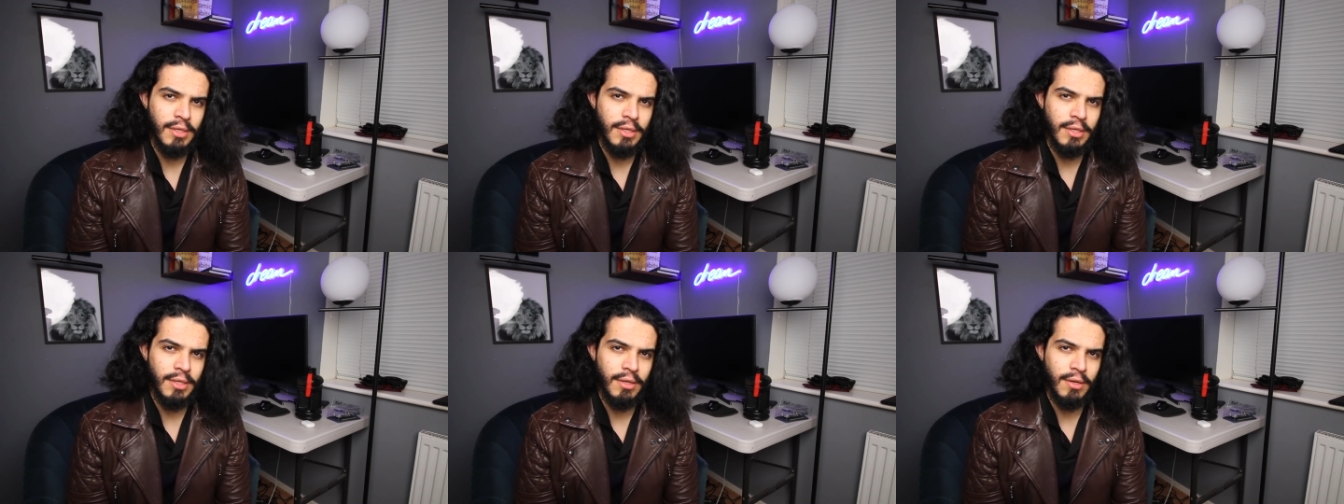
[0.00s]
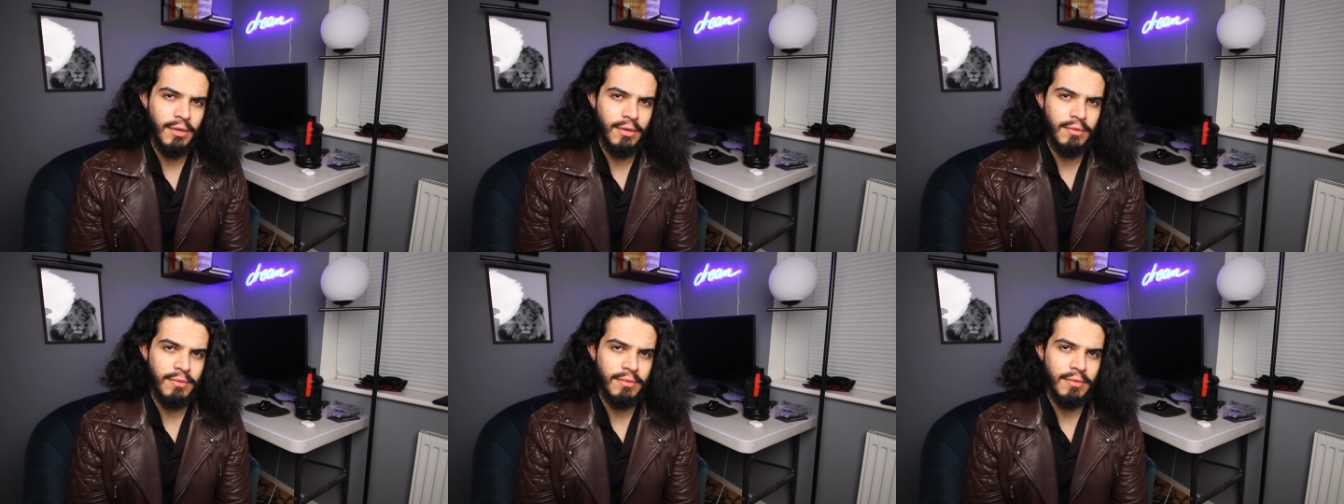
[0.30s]
You
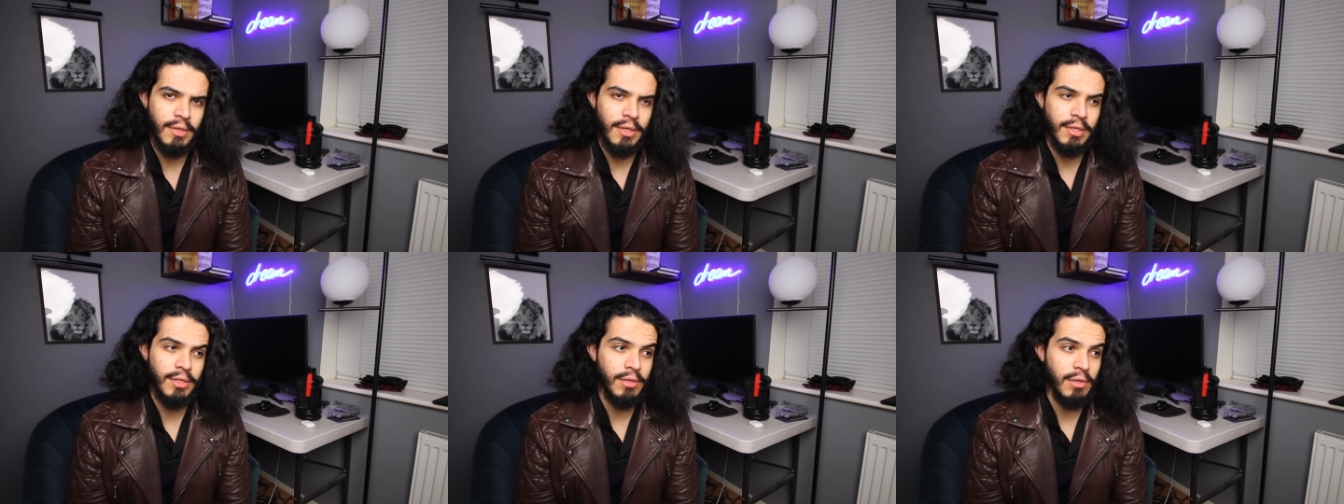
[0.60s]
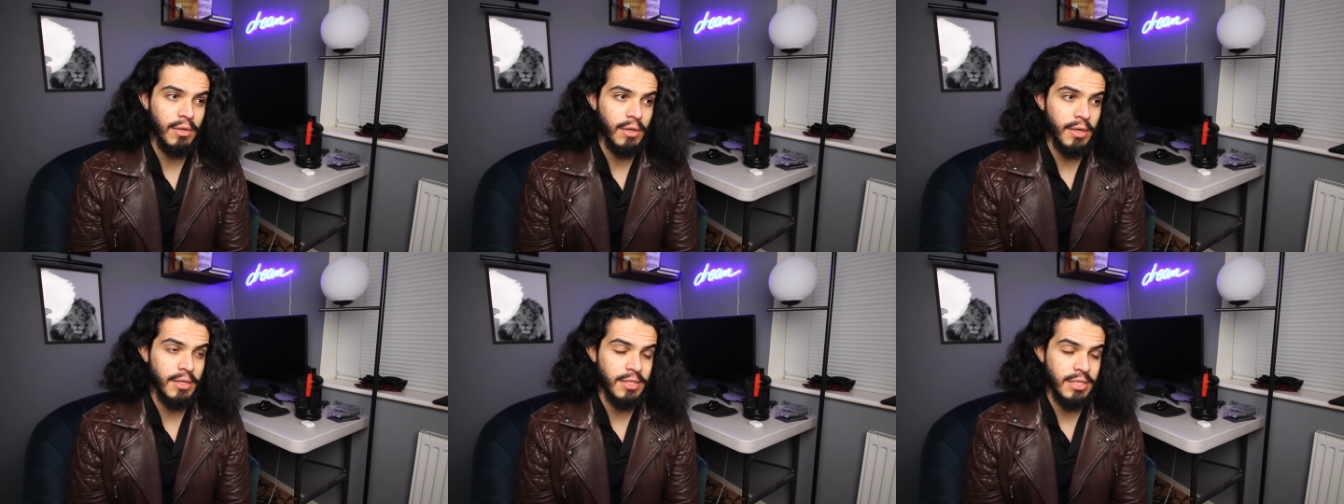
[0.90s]
know, and
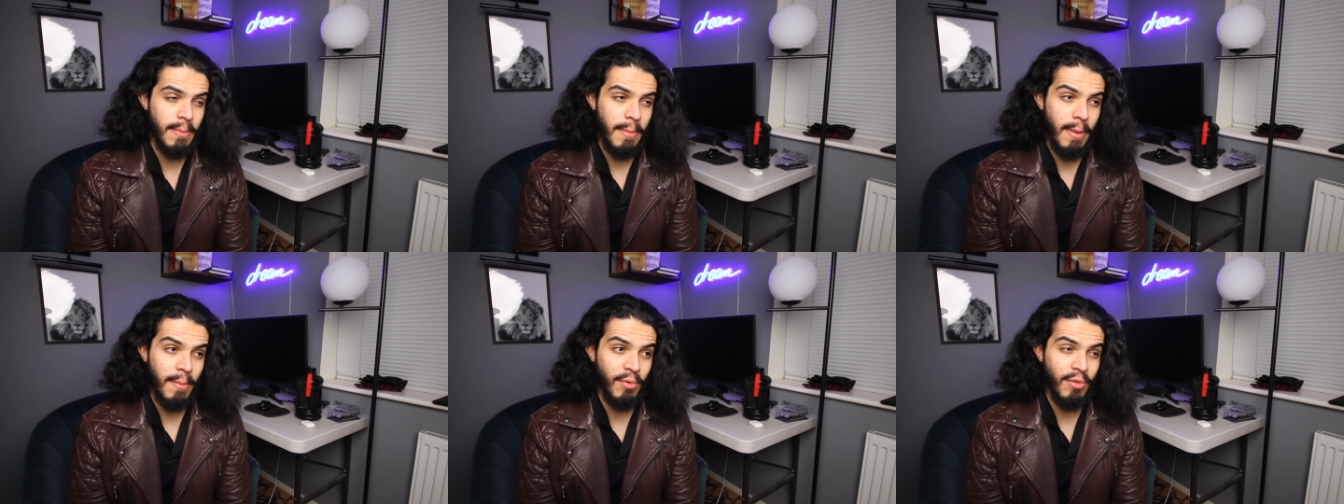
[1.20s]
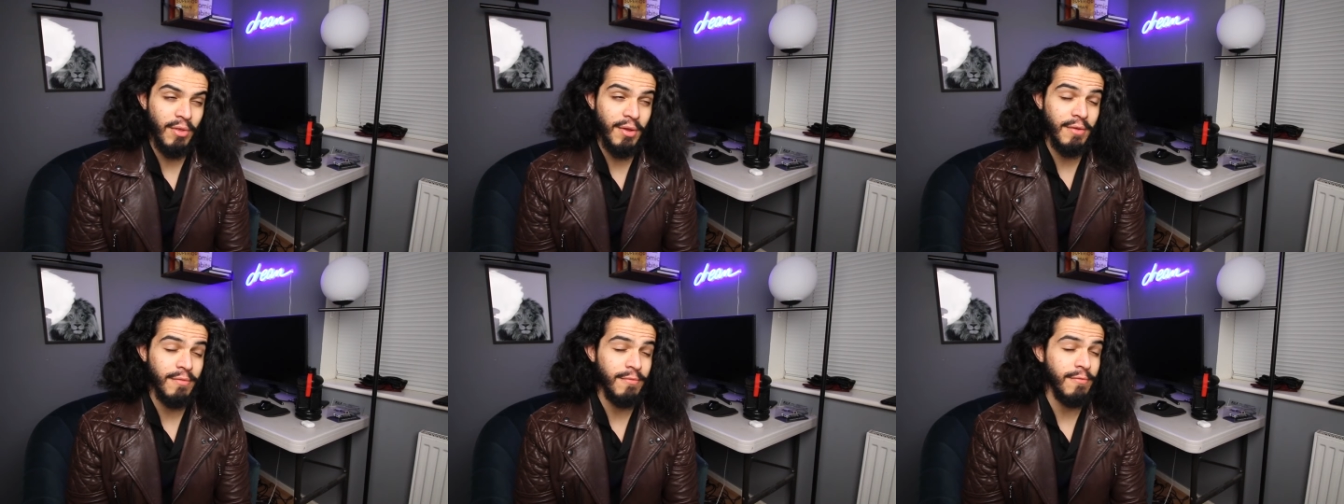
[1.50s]
you look at some
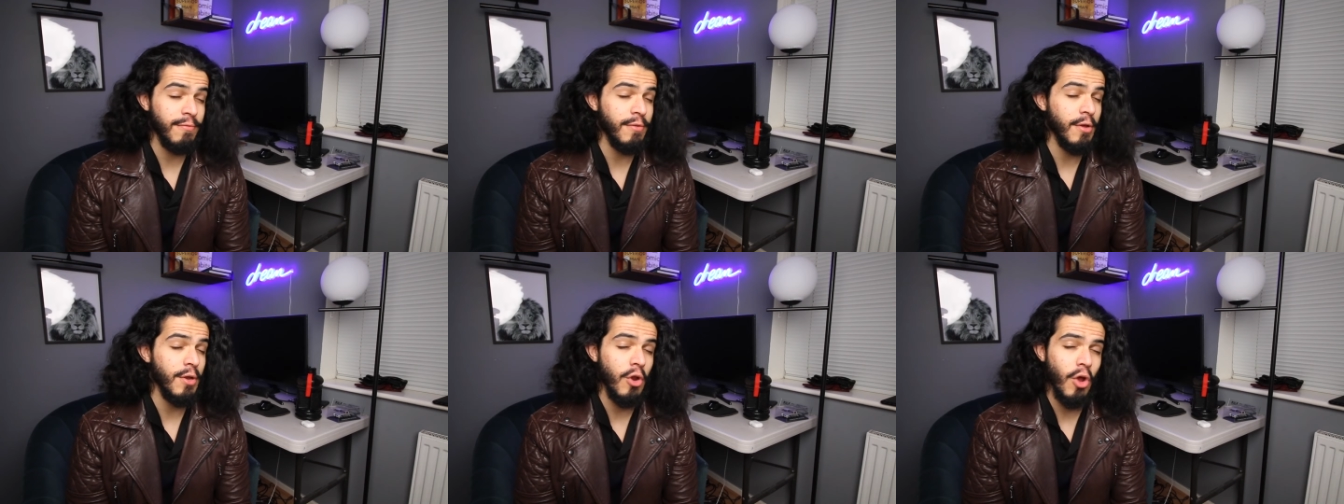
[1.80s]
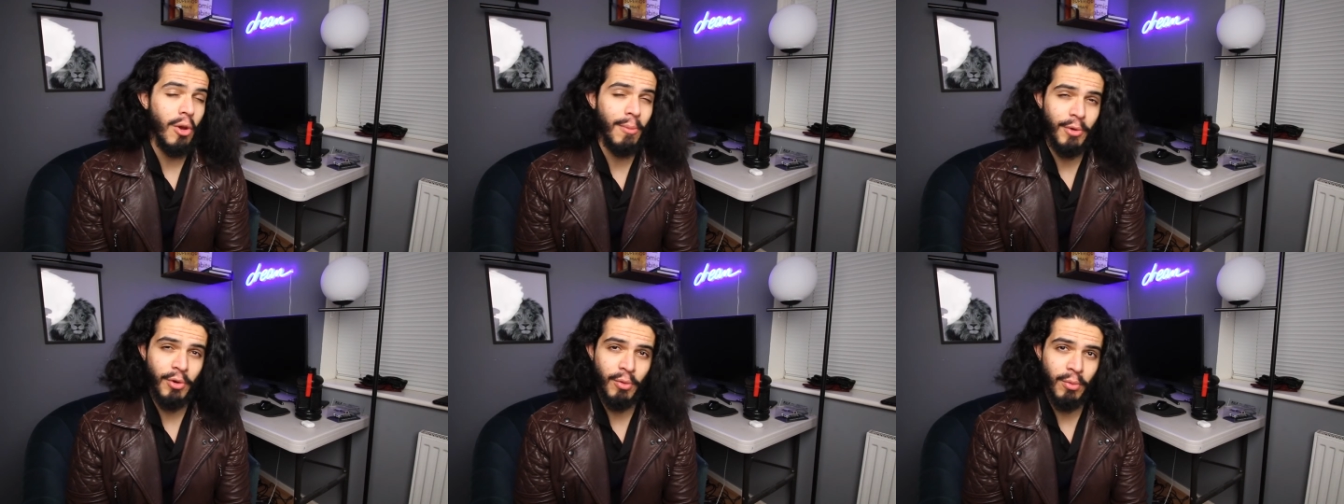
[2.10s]
people that are
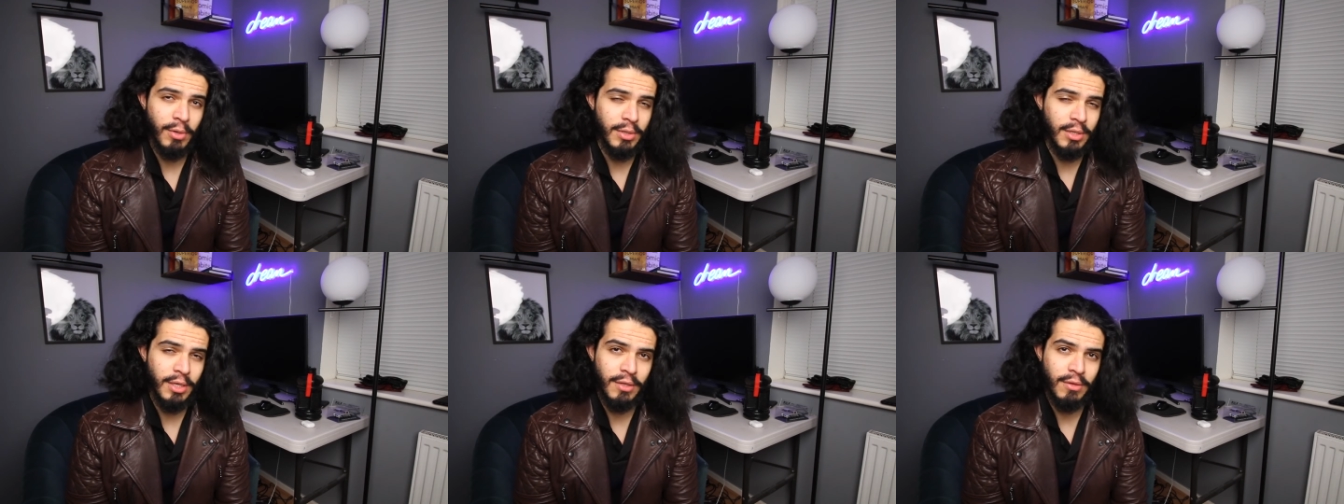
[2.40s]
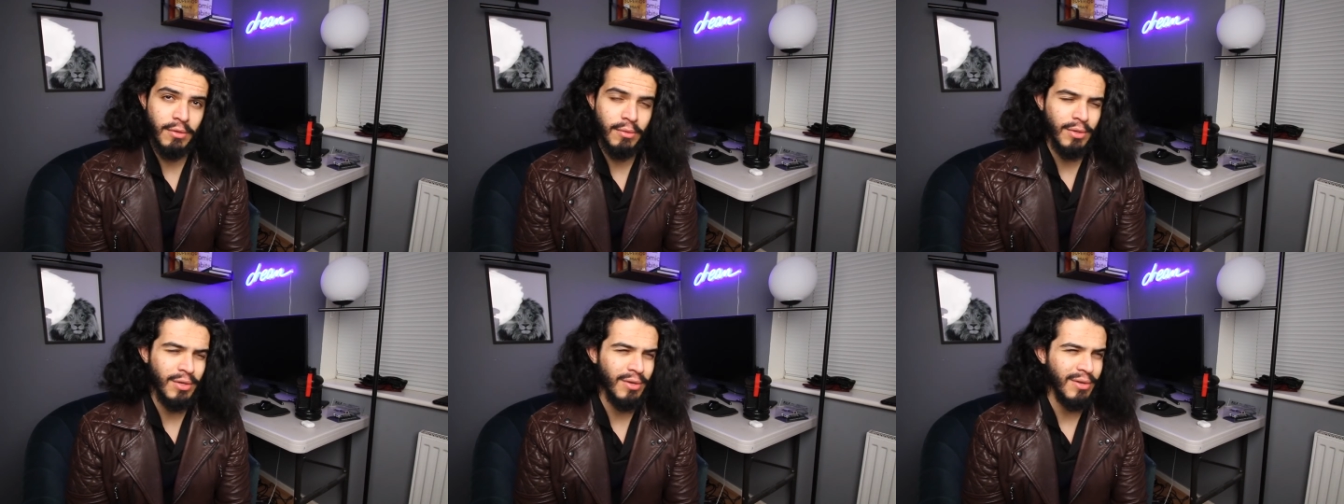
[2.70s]
phenomenal what
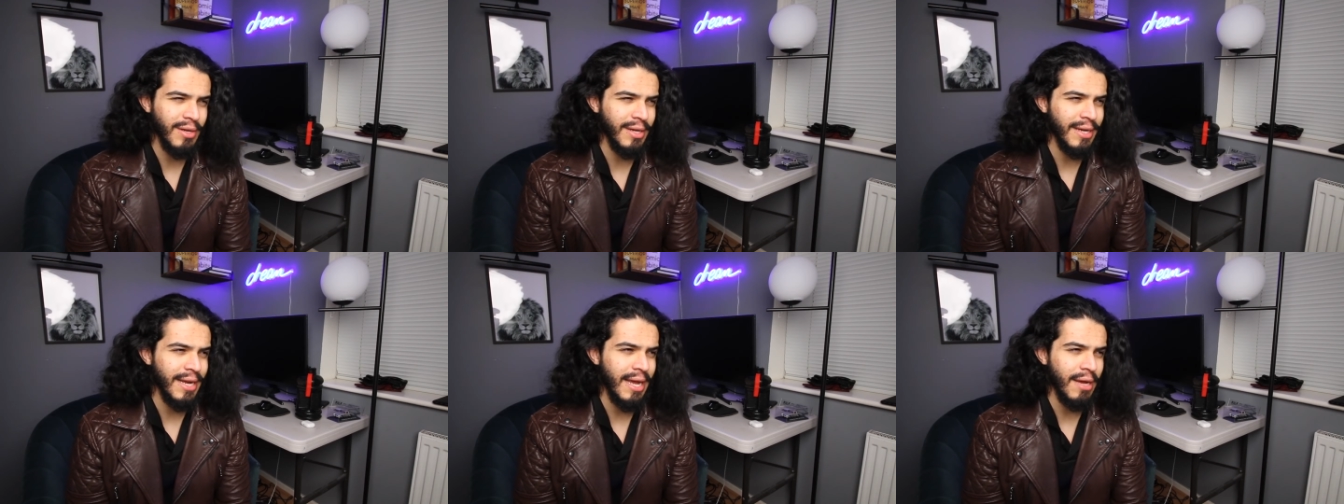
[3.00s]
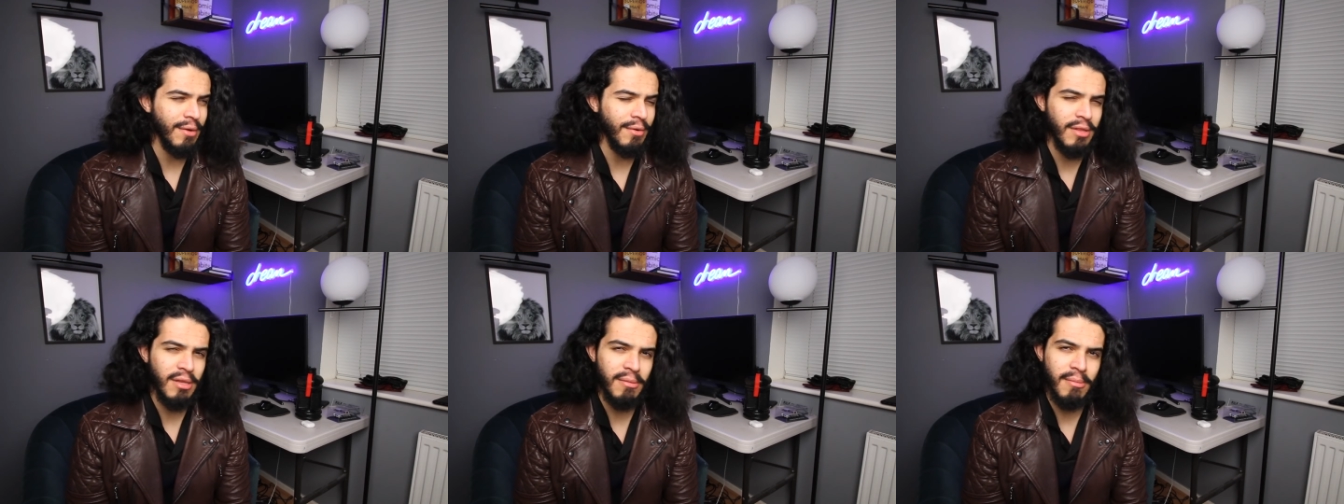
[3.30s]
they do, and you're like,
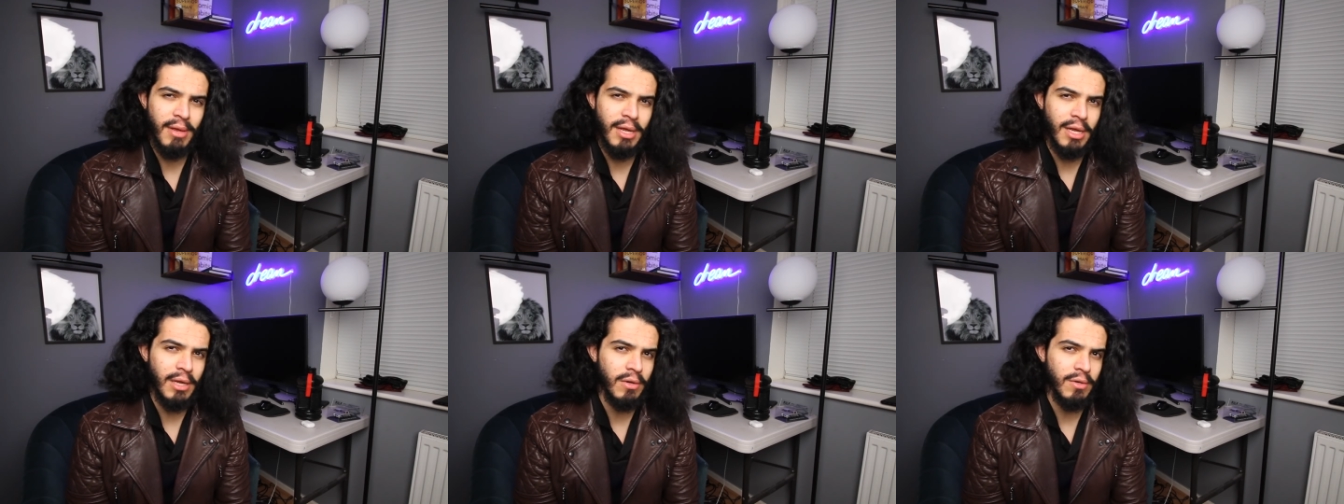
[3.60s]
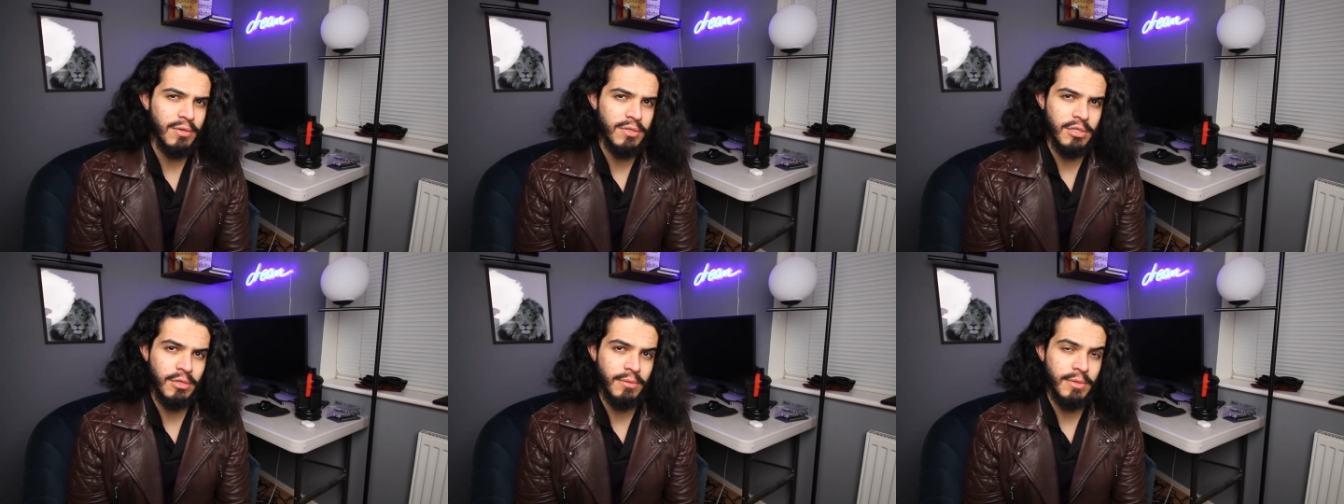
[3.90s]
how do they make it
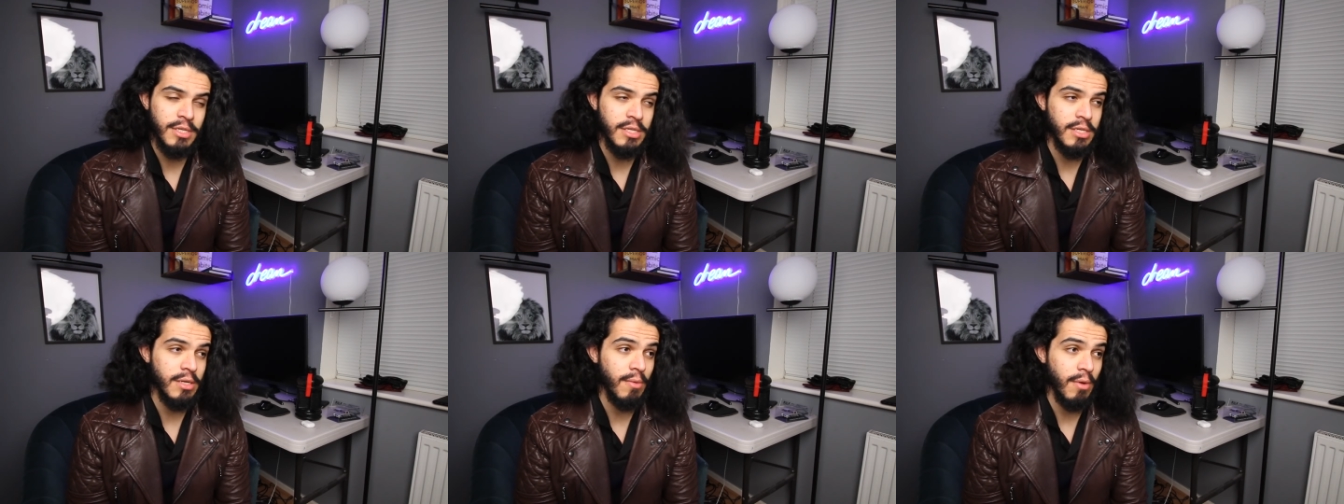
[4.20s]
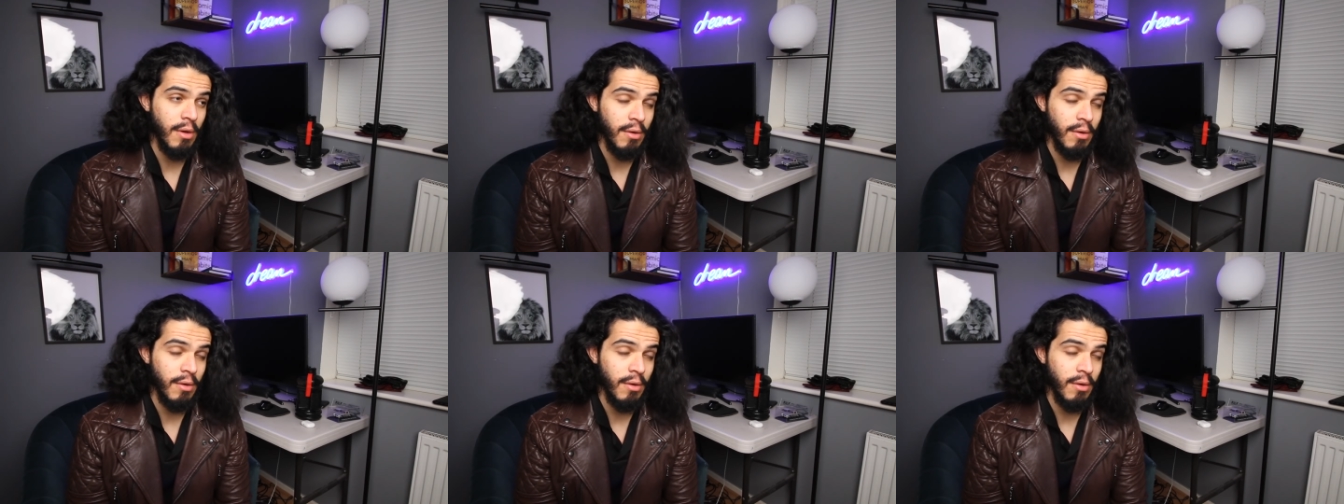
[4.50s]
look so easy?